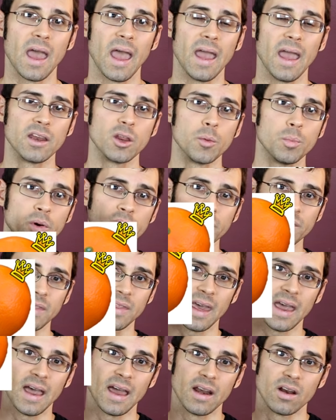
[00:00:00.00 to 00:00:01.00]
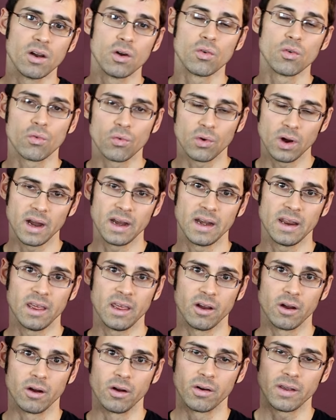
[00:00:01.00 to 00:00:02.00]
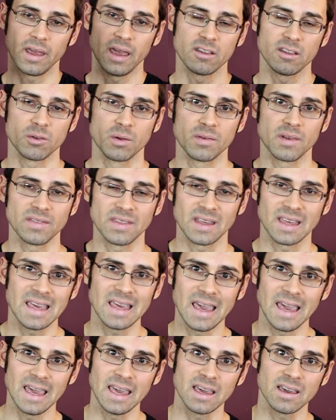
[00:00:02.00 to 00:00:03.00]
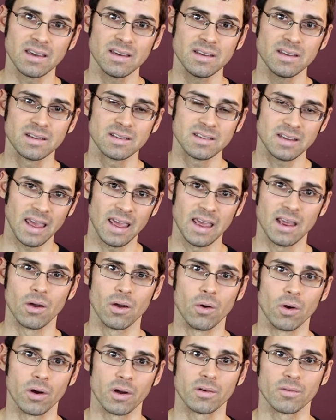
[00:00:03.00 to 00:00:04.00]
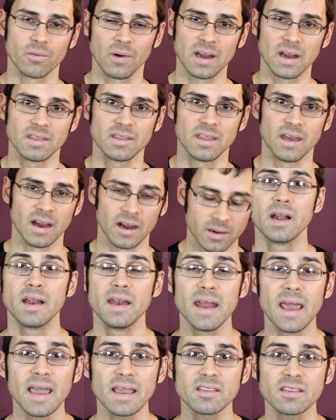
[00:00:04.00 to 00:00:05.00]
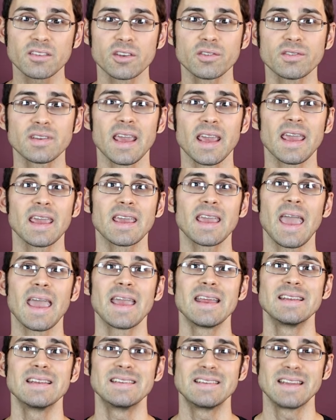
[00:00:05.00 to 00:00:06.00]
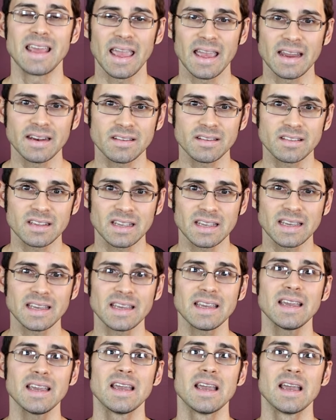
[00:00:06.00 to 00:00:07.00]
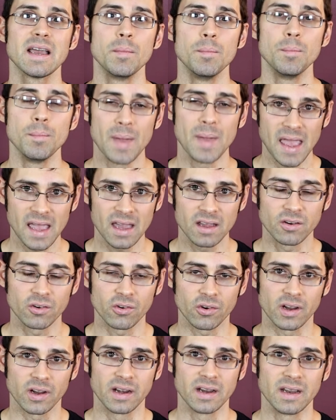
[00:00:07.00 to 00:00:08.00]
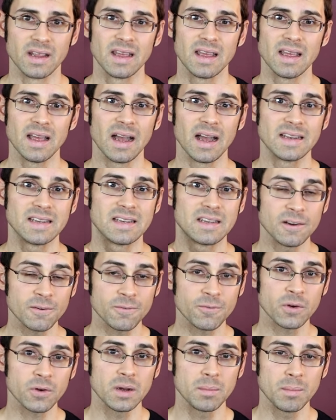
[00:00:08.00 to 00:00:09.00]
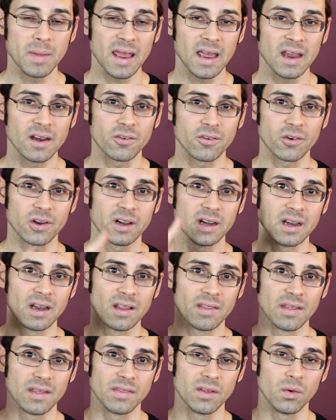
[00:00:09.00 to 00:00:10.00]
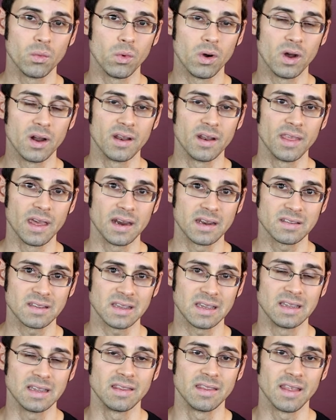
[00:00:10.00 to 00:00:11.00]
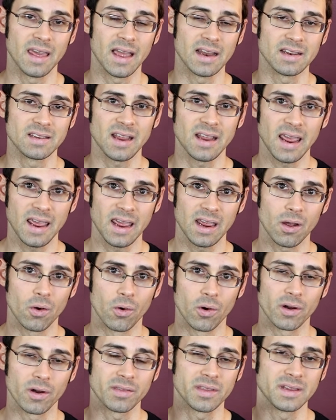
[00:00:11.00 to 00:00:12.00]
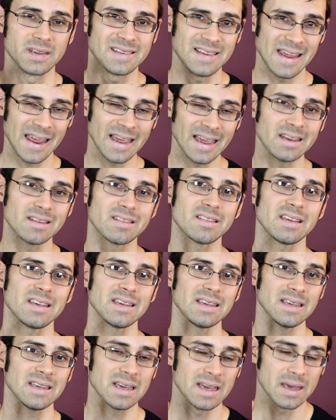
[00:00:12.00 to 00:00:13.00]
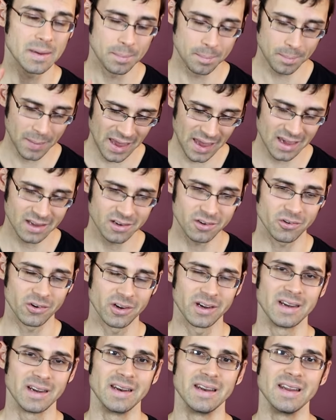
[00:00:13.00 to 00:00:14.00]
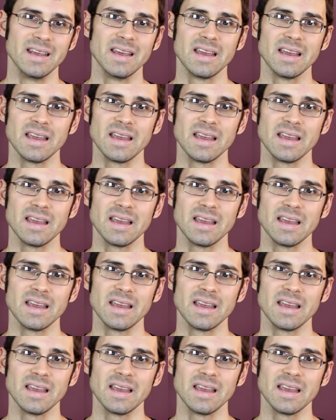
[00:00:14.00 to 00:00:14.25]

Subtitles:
and you put that right here. Okay, so we've got the king tangor right there. Next, you take a dancy mandarin, a different mandarin than the one that is in that tangor. The dancy mandarin